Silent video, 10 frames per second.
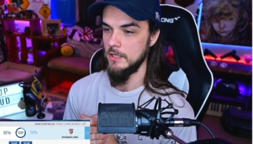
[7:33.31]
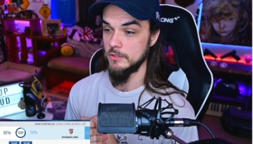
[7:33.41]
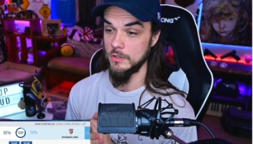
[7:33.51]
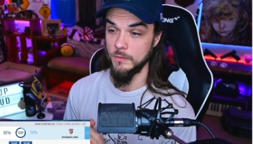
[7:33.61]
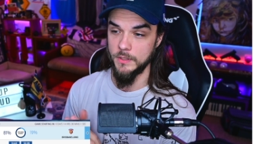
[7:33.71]

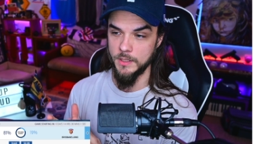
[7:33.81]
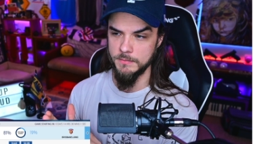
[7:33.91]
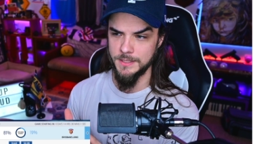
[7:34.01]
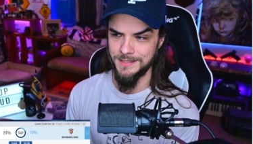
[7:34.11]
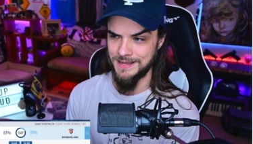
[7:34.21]
So when it
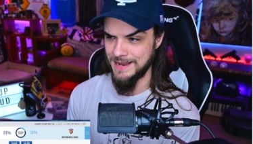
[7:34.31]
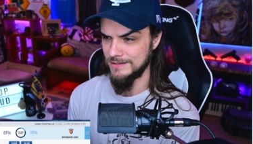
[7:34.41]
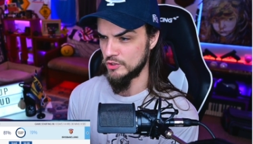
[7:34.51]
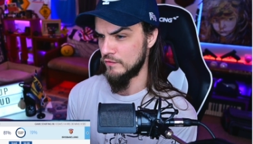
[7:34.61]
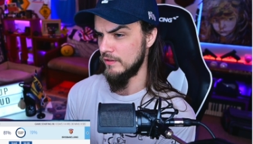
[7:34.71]
comes to the
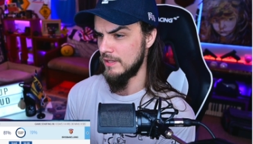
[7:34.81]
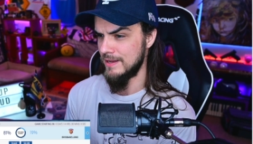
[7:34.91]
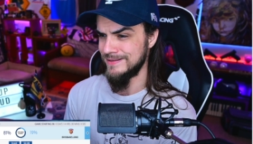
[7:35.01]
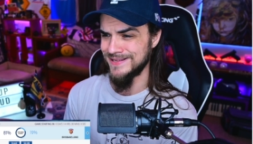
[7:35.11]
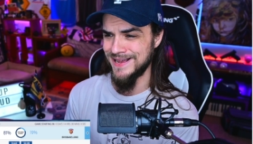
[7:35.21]
Cats over the
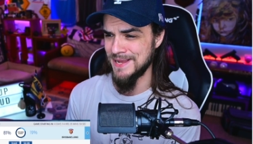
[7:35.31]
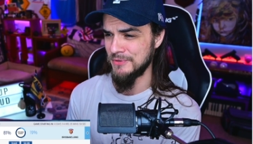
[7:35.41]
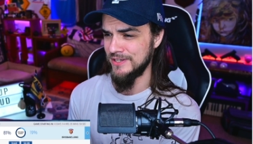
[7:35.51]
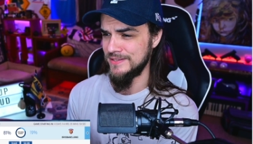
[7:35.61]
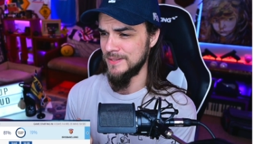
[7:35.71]
Lions, I'm
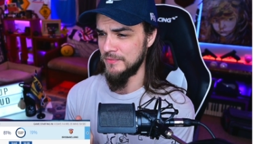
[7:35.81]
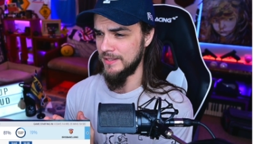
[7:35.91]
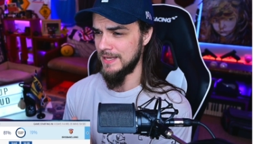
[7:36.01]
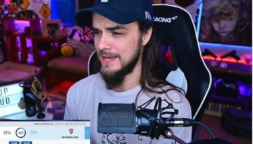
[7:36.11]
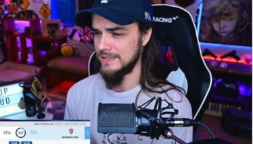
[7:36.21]
going to tip the
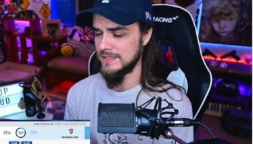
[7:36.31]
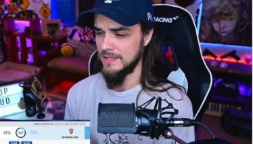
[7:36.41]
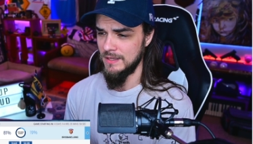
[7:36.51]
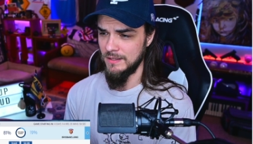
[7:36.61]
Cats.